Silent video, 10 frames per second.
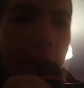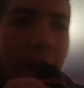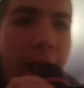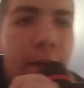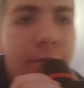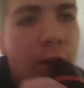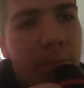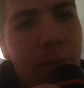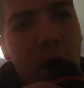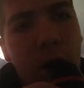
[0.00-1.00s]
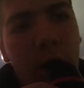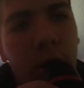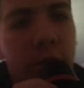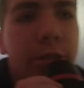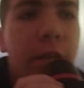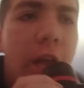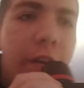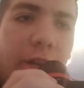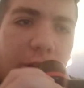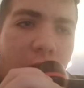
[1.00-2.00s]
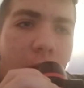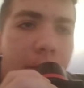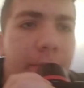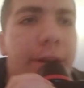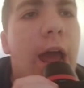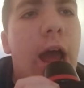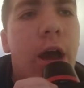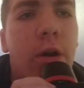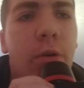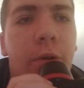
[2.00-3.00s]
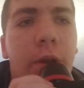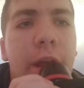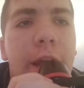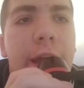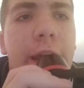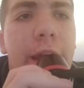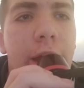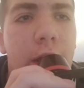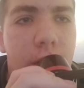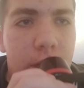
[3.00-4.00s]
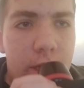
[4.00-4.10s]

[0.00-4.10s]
have the balls to come down here,